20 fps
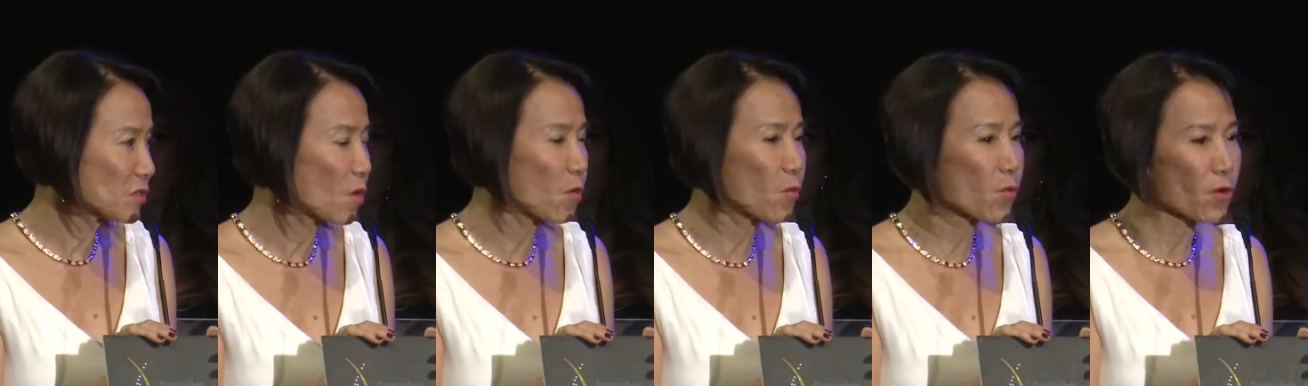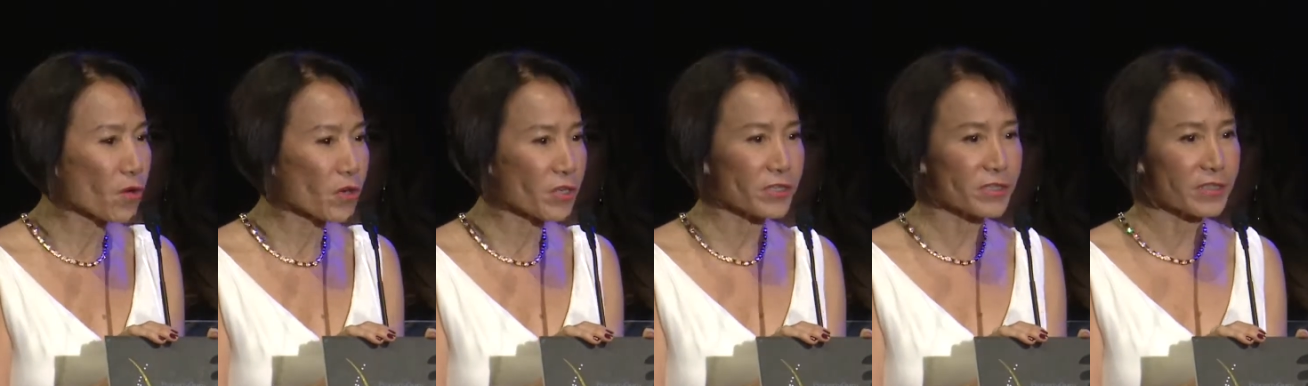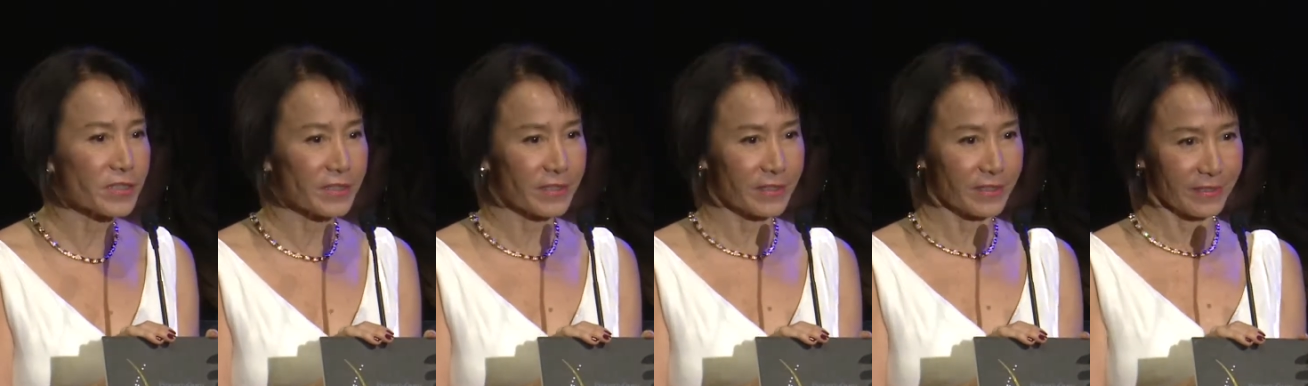award
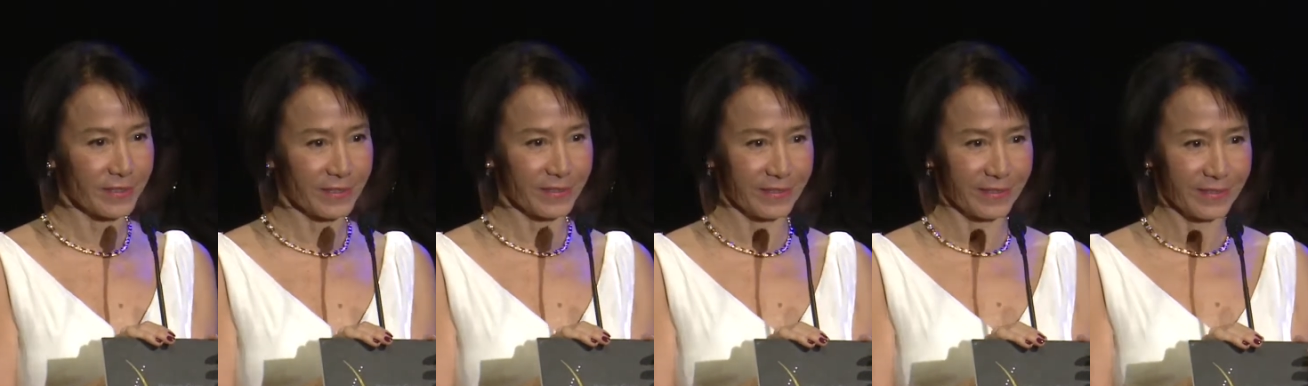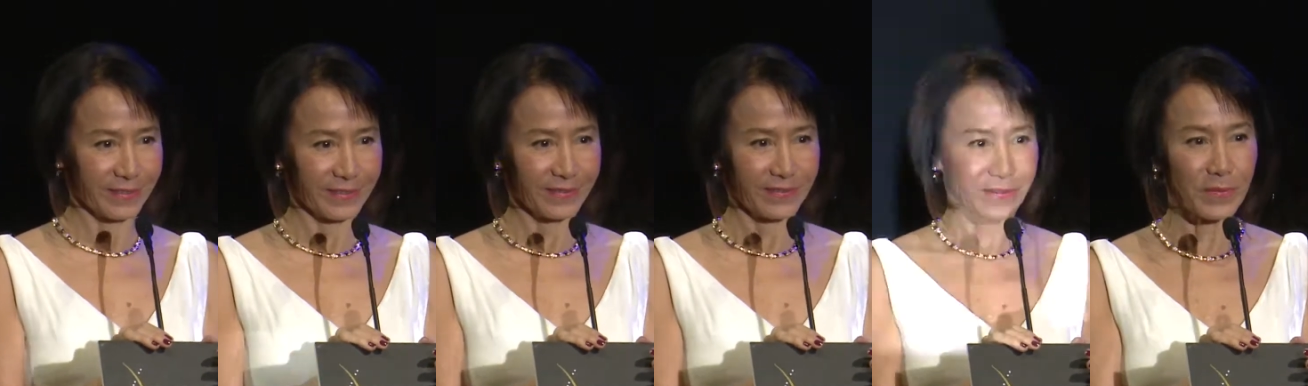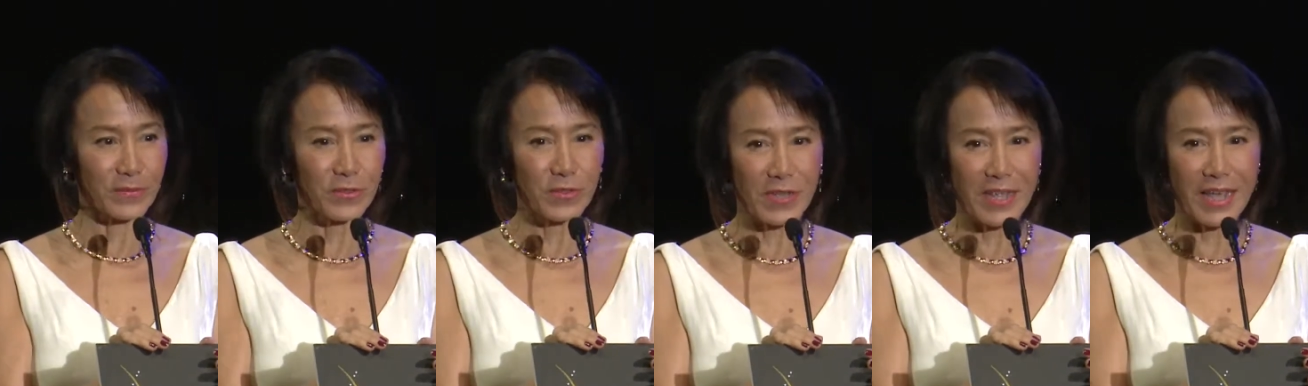
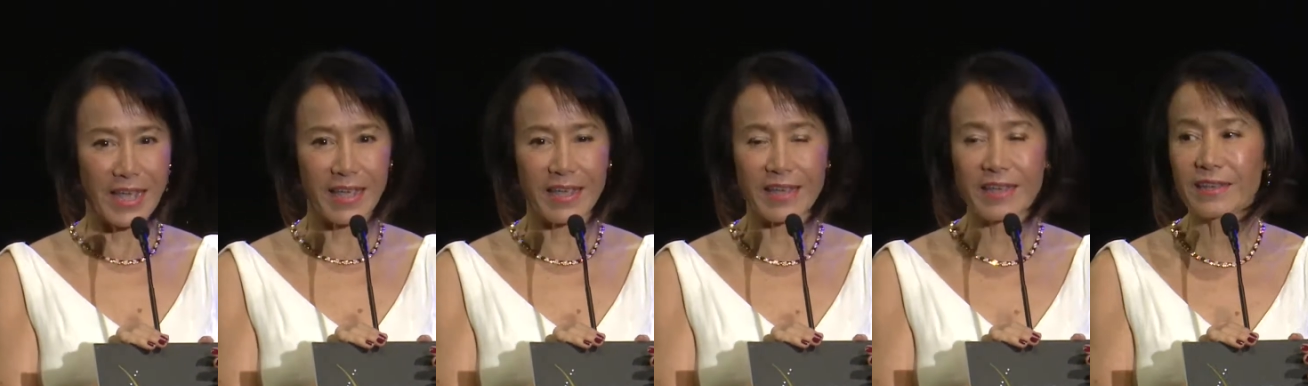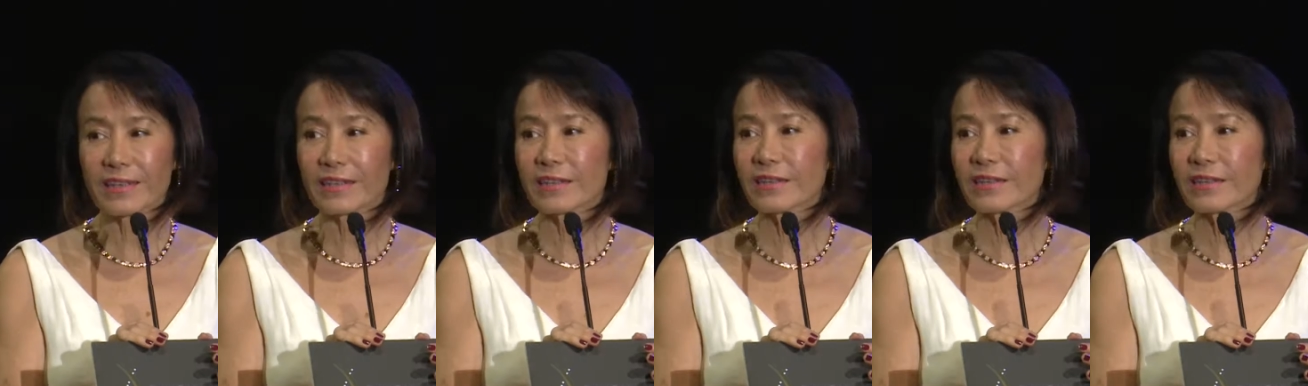from today.